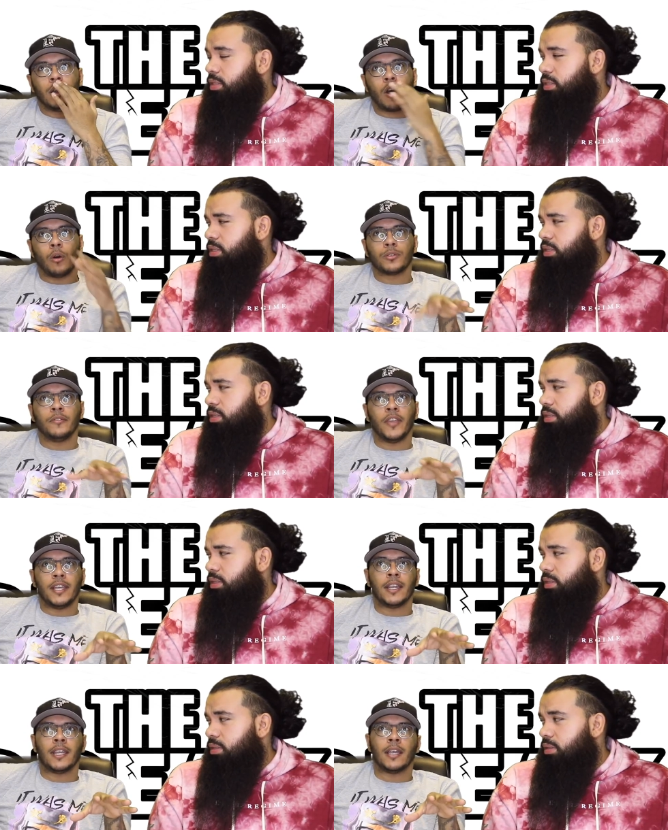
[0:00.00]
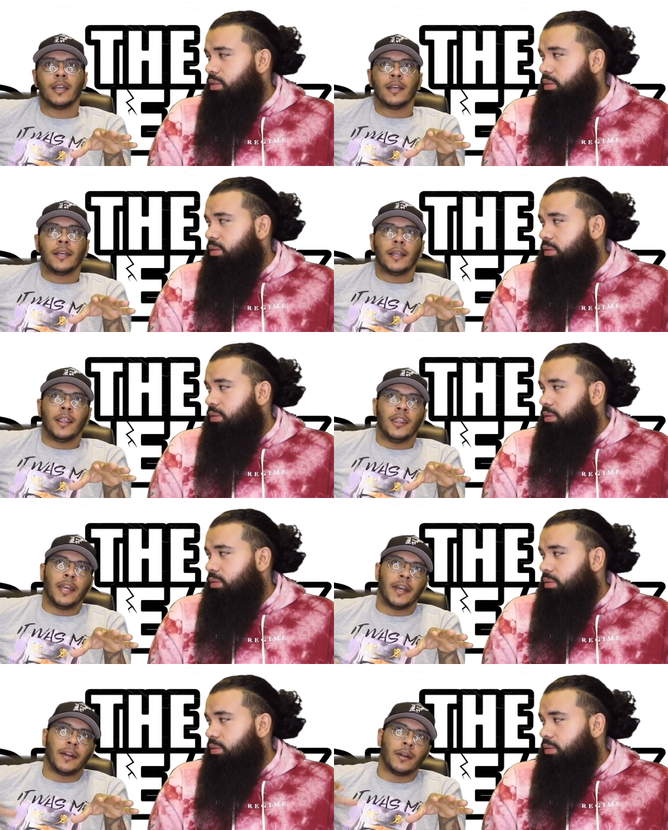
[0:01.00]
Speaker 1: cultivating
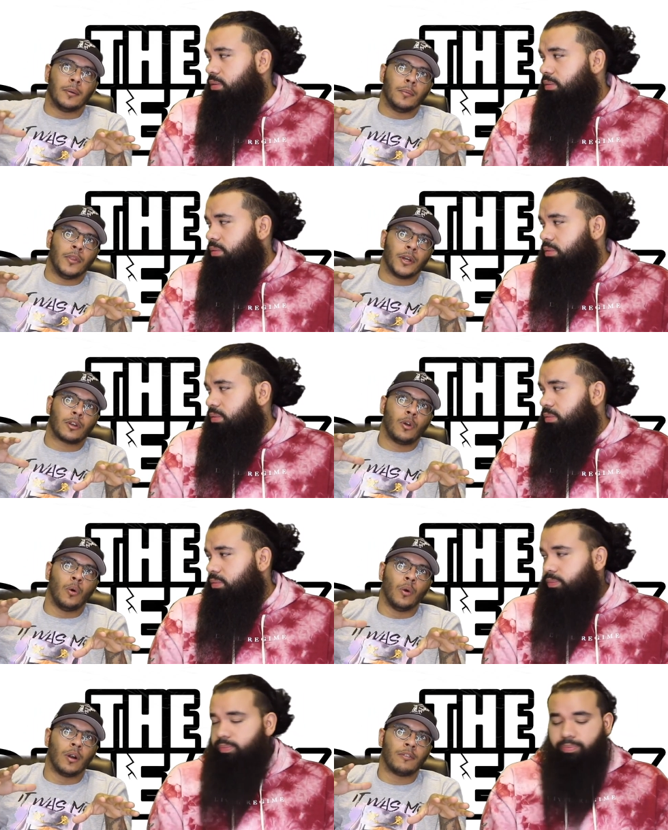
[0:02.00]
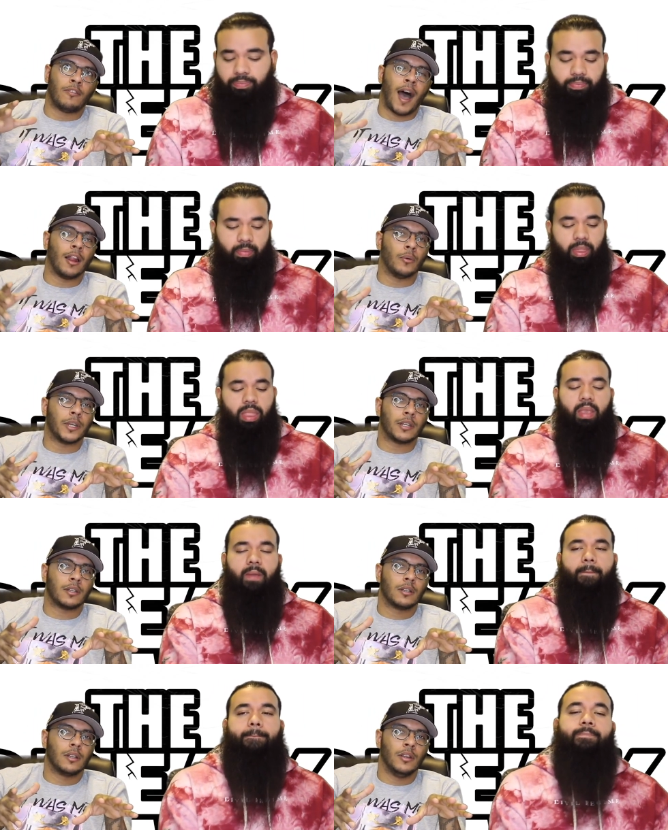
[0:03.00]
their core following.
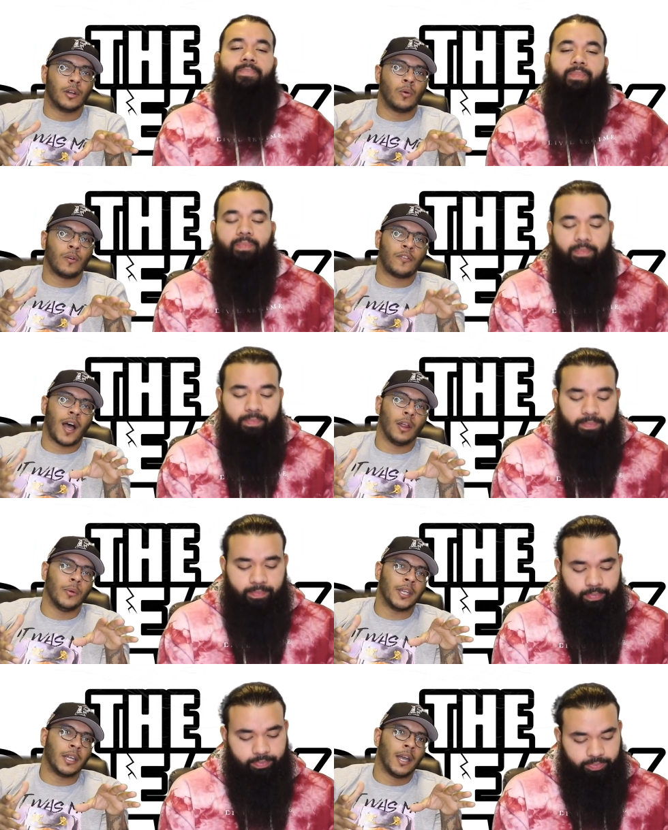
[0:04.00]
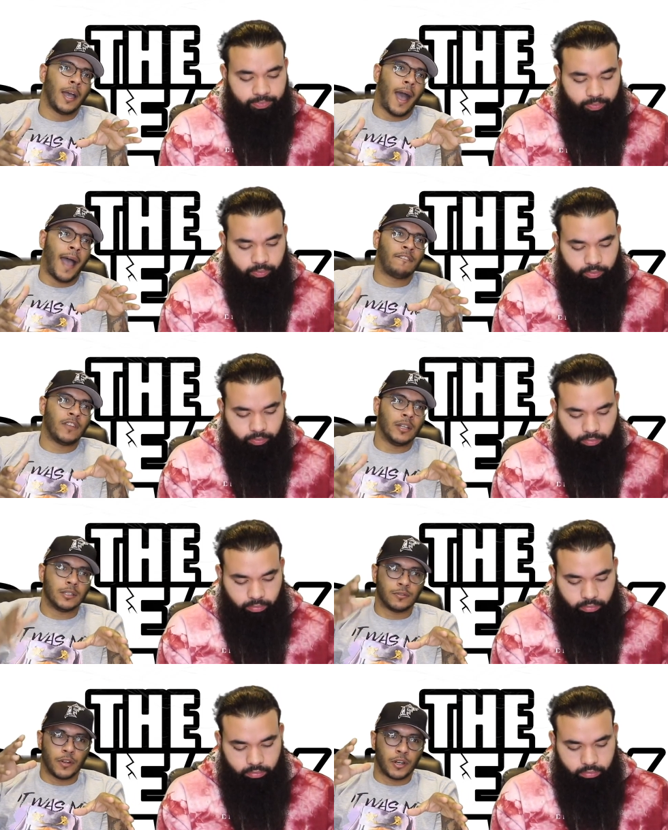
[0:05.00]
Their core following, I feel,
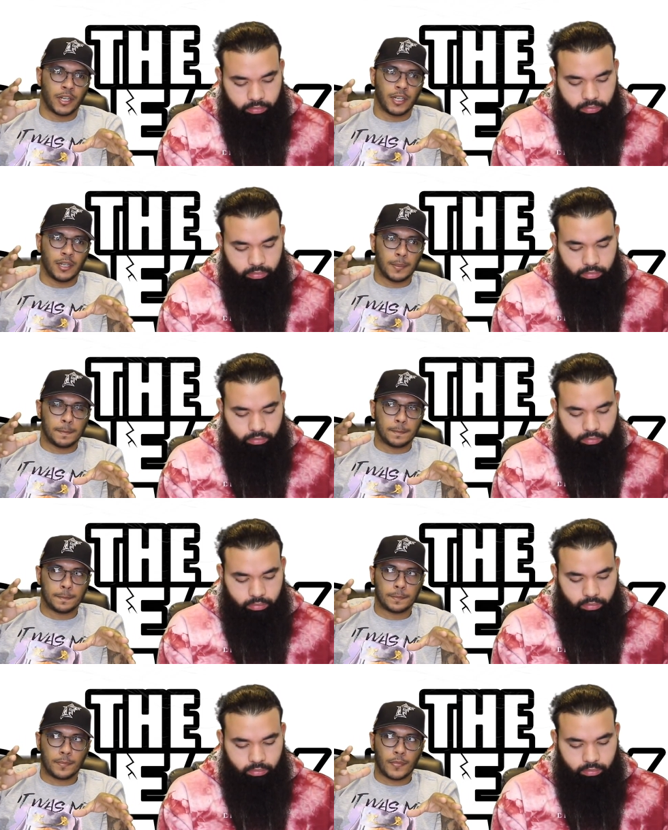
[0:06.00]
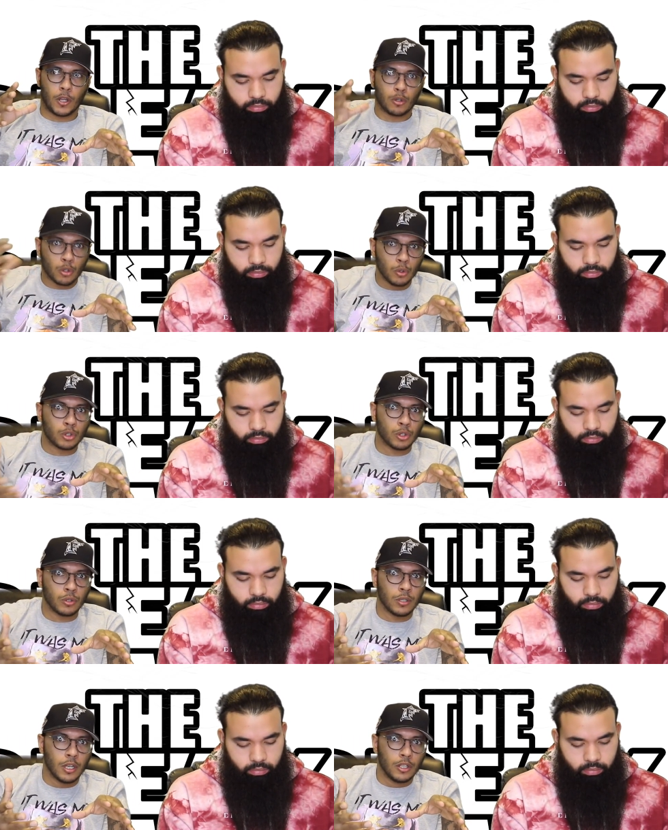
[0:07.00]
is very
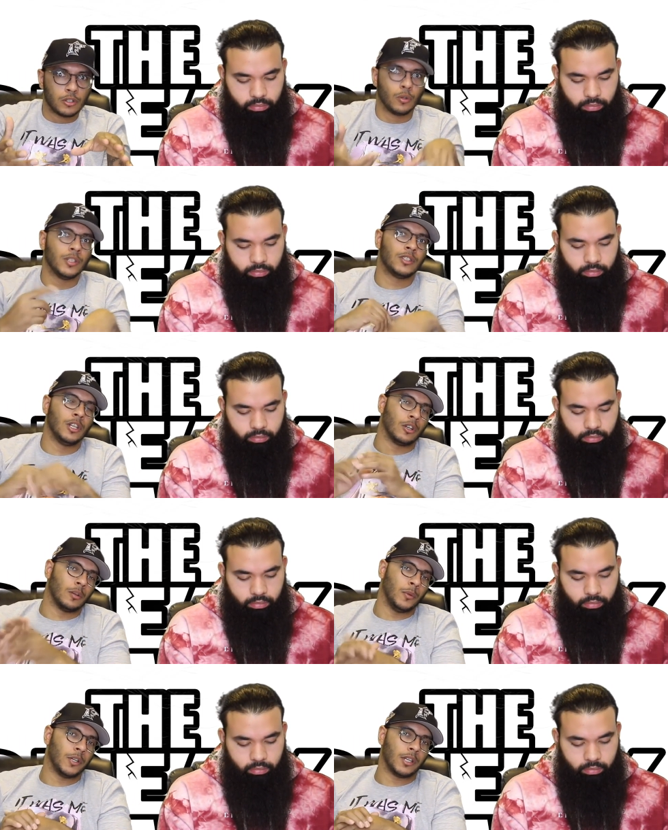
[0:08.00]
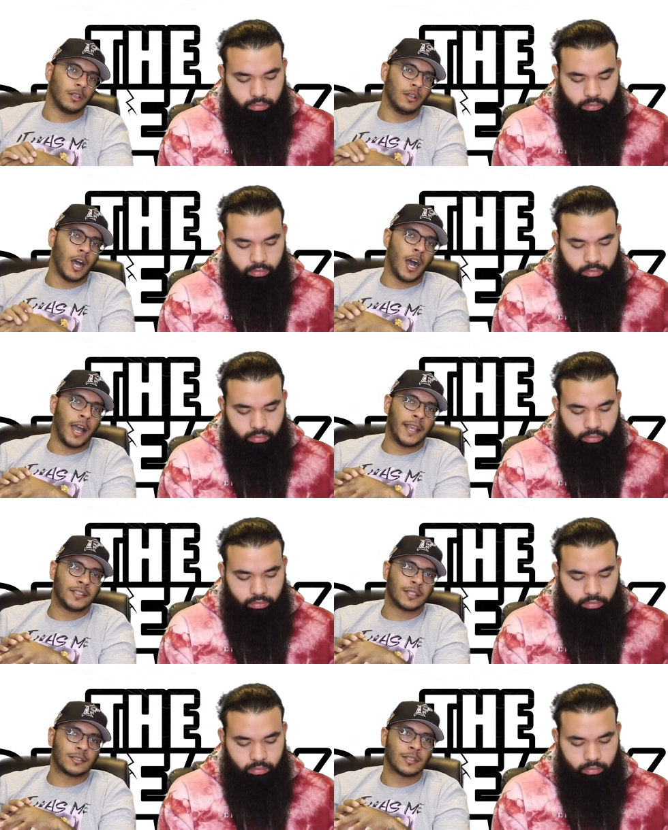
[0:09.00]
crucial to the sneaker community.
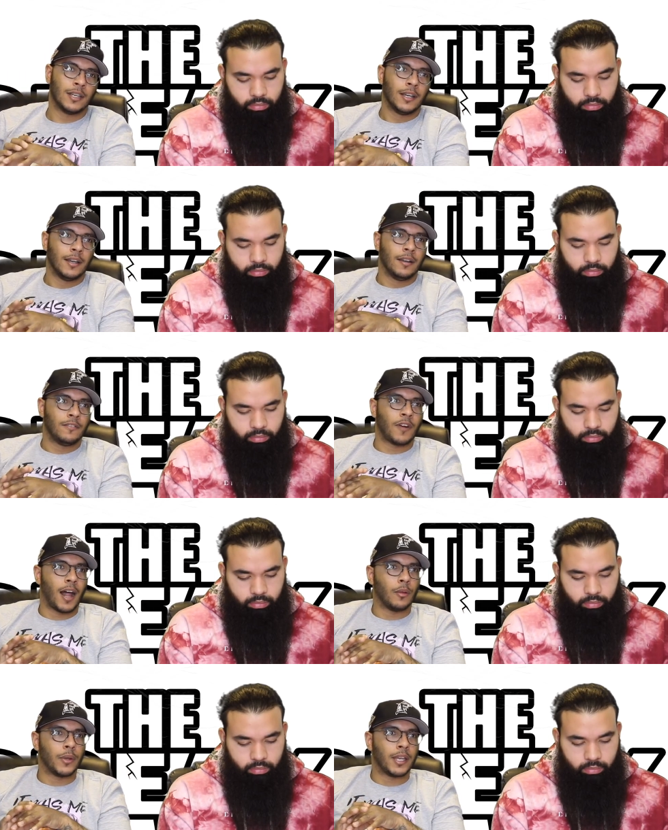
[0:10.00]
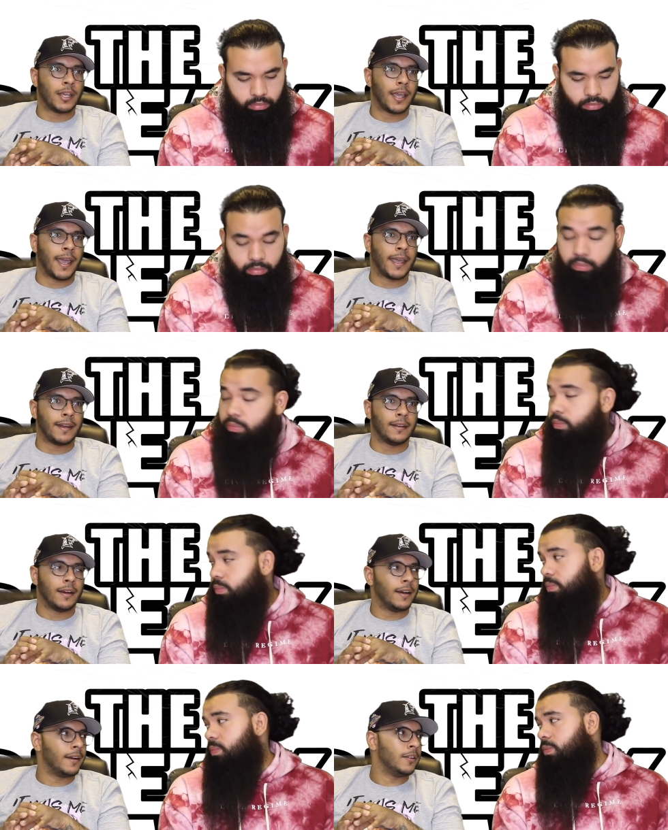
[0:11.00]
ASICS following and
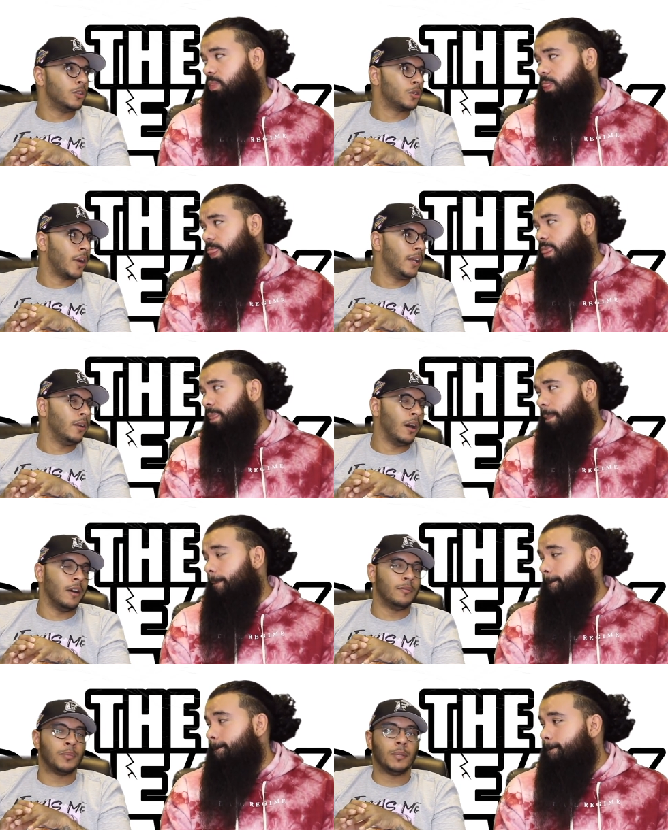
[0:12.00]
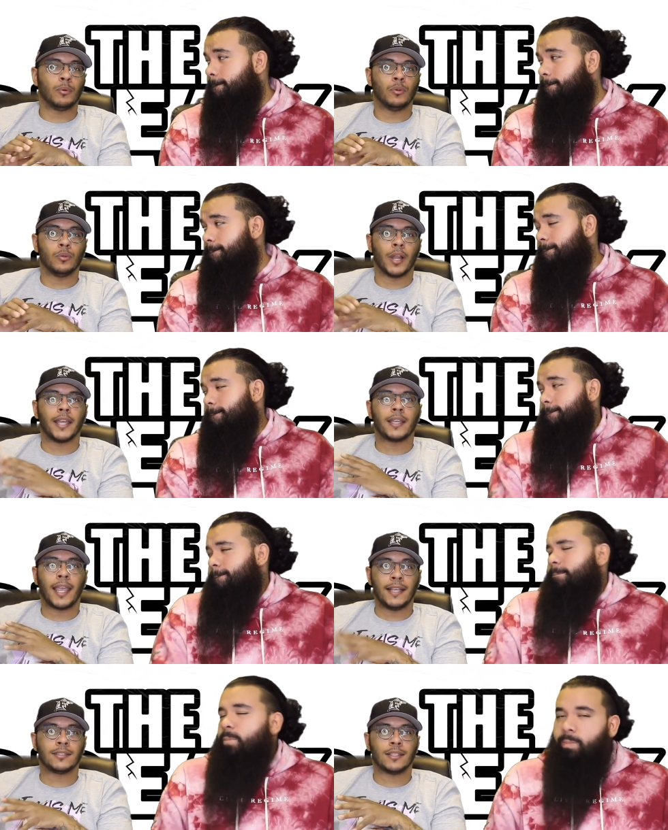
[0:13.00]
the trend of people who like
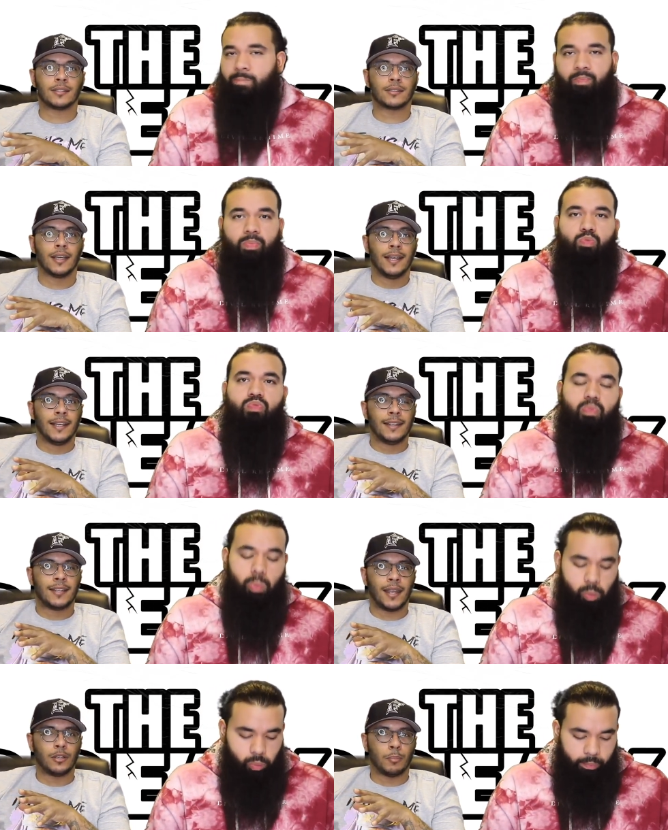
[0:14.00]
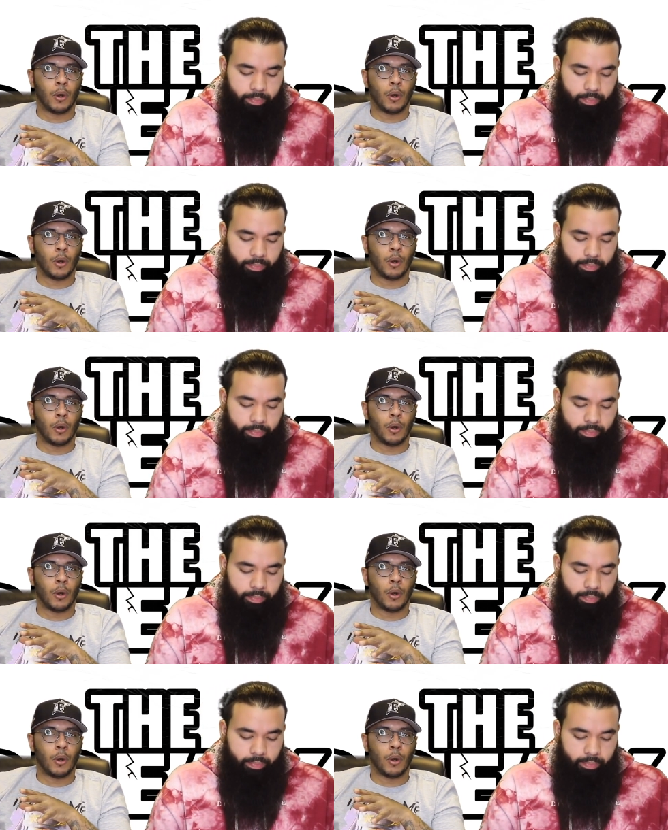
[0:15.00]
ASICS tend to